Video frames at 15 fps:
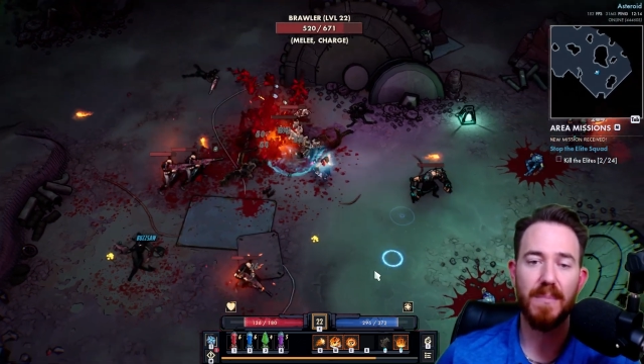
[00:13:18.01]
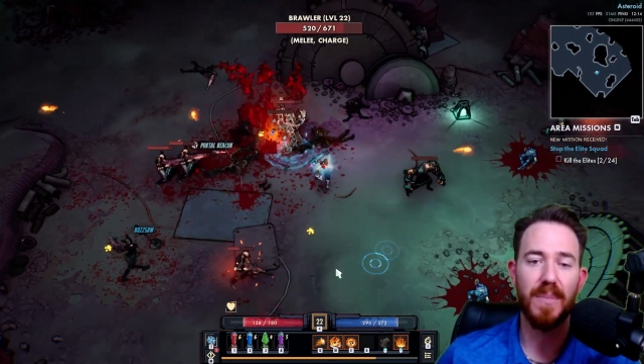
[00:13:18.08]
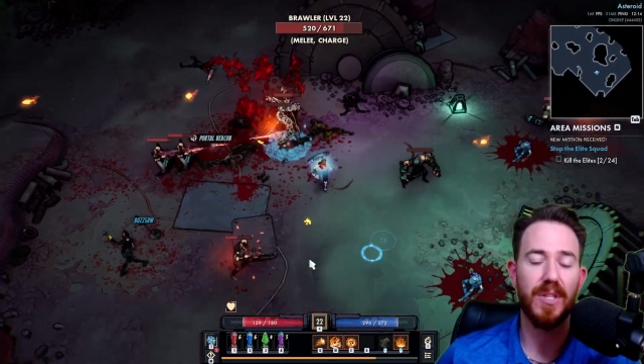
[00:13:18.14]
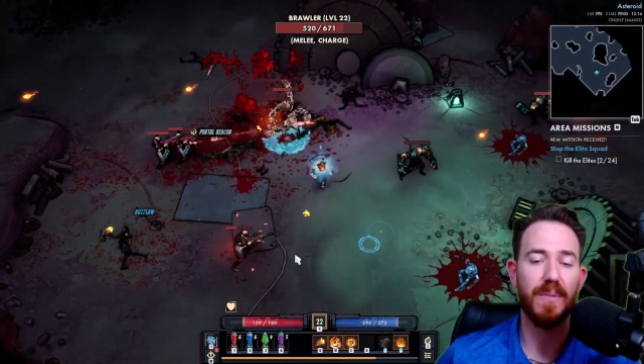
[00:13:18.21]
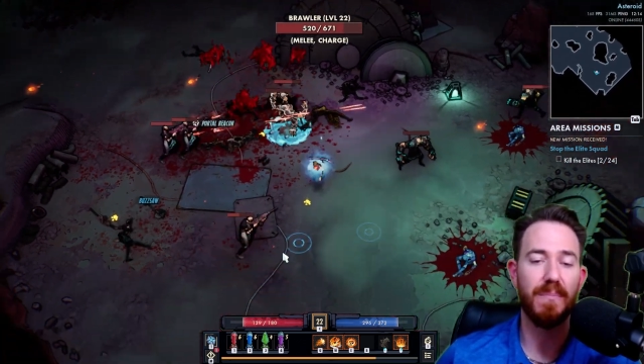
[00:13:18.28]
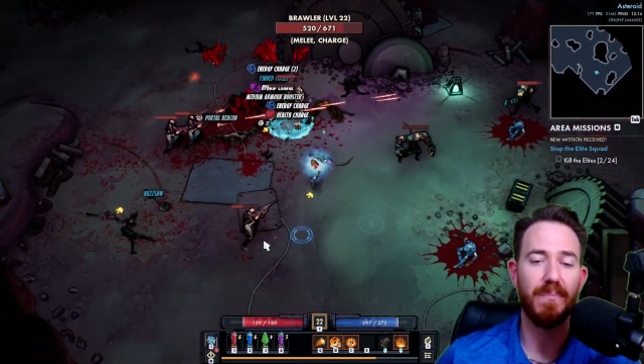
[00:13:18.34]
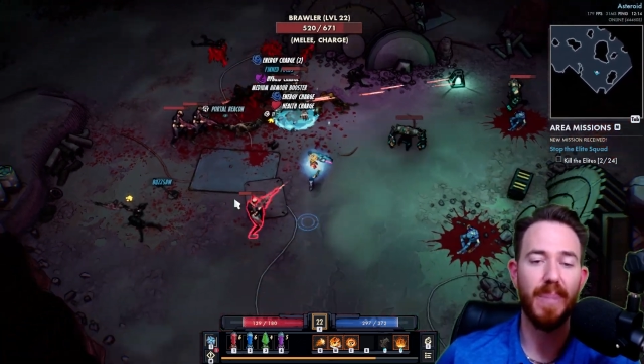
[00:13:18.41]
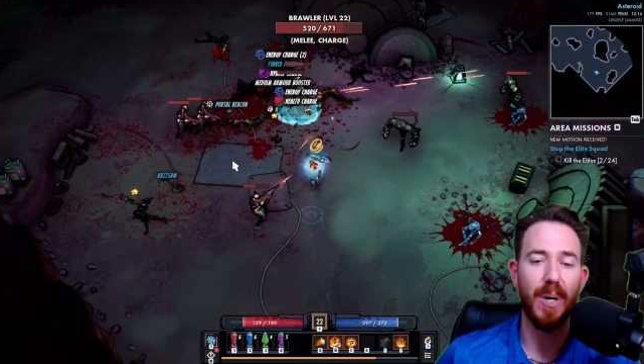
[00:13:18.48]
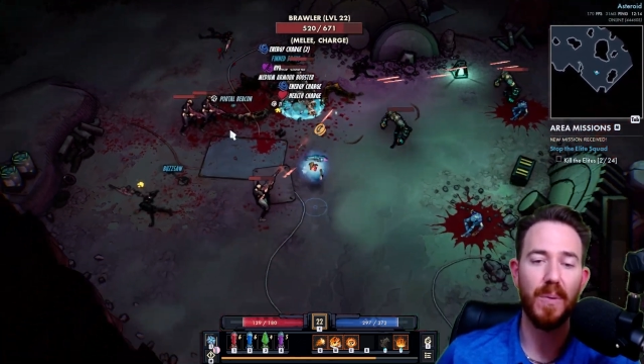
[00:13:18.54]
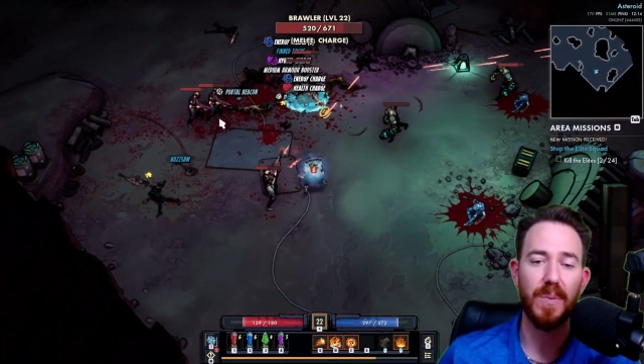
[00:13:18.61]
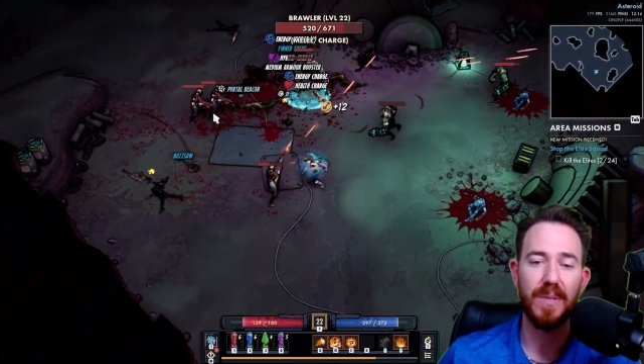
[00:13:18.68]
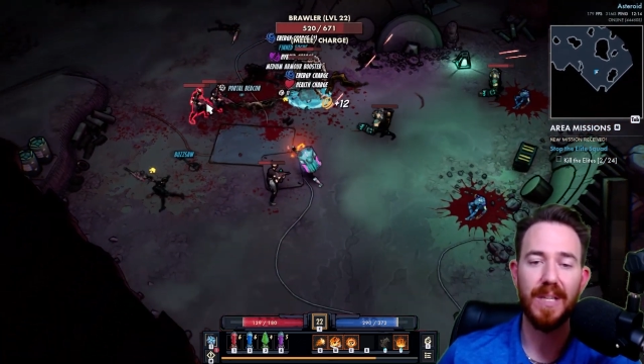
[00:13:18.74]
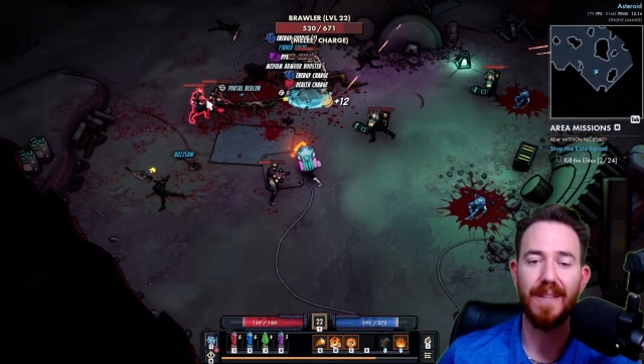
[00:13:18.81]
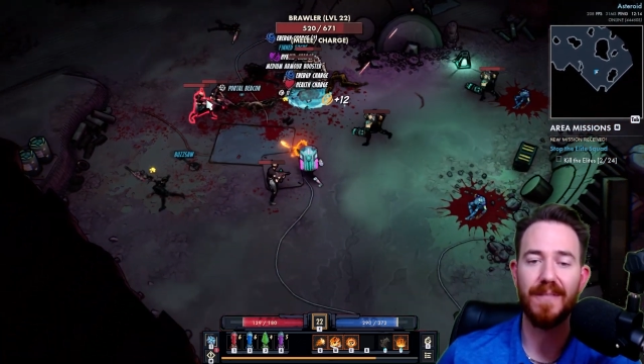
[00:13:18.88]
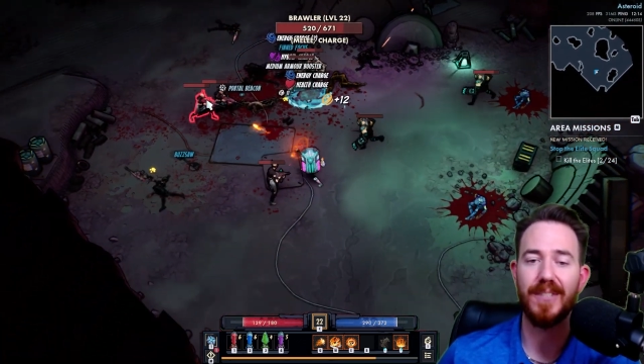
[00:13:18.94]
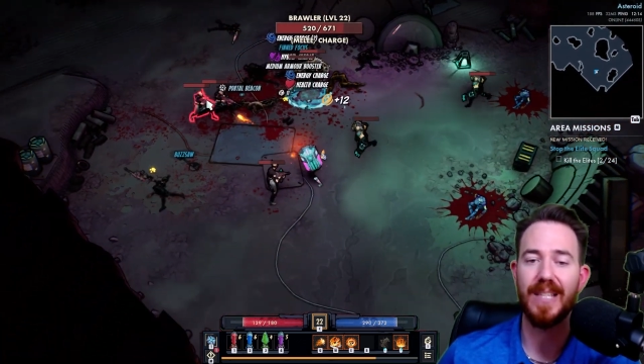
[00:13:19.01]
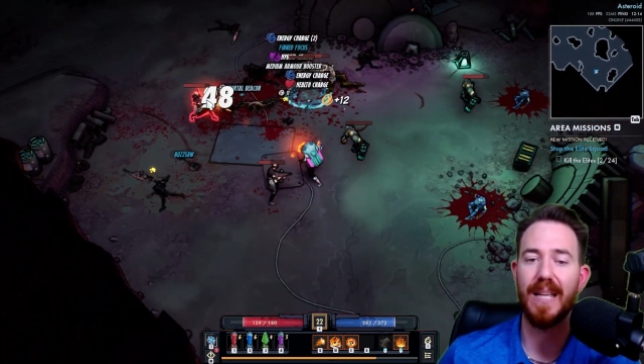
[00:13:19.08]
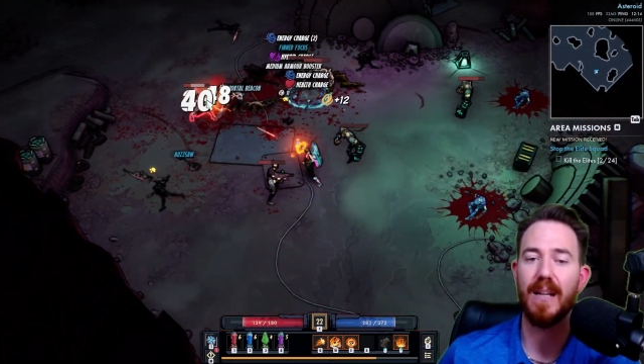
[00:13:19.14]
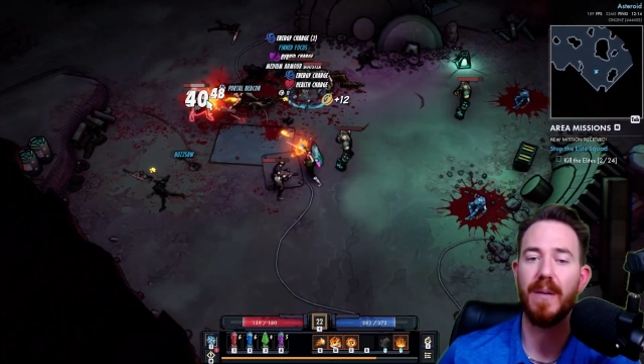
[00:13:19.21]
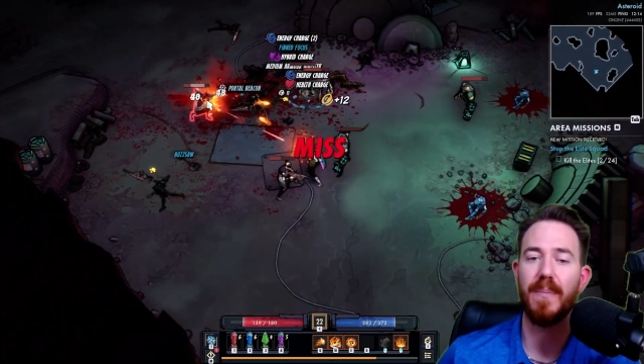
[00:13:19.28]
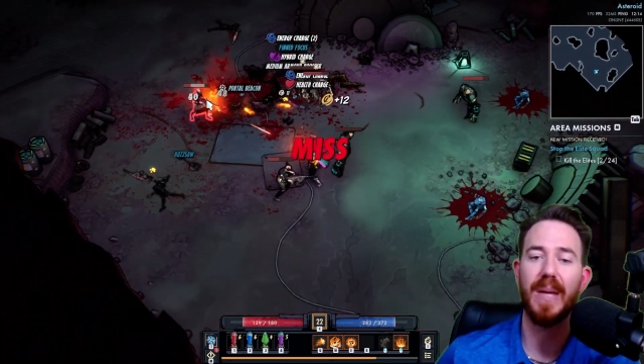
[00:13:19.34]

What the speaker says: but the bones have set up